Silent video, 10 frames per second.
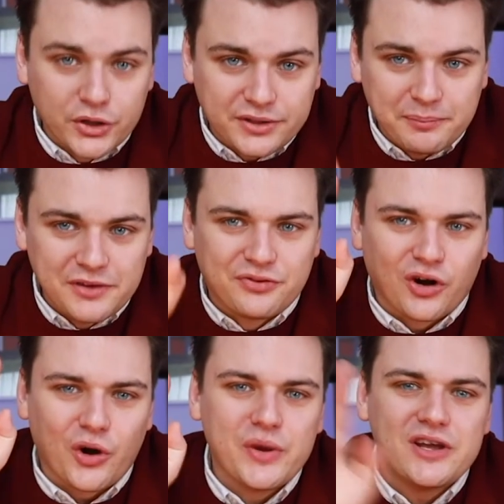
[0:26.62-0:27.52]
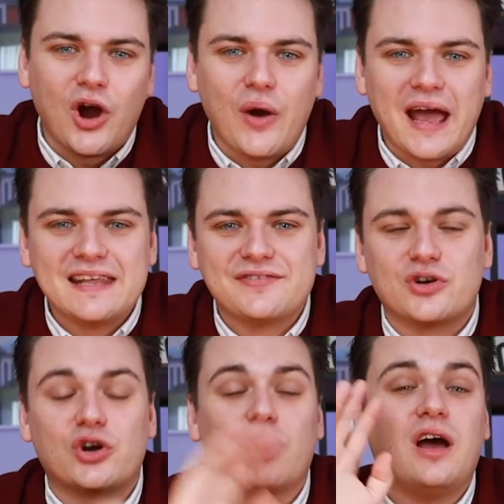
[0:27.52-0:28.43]
But before we go any
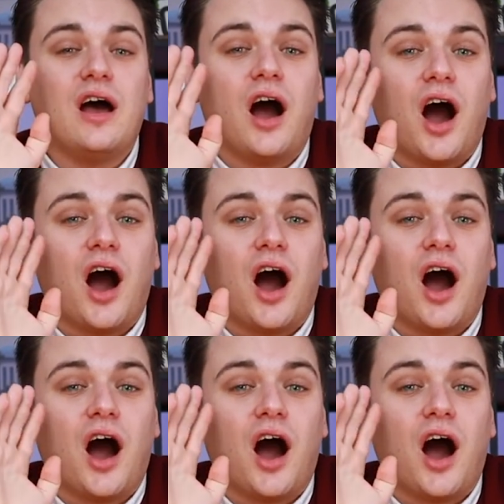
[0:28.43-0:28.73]
further,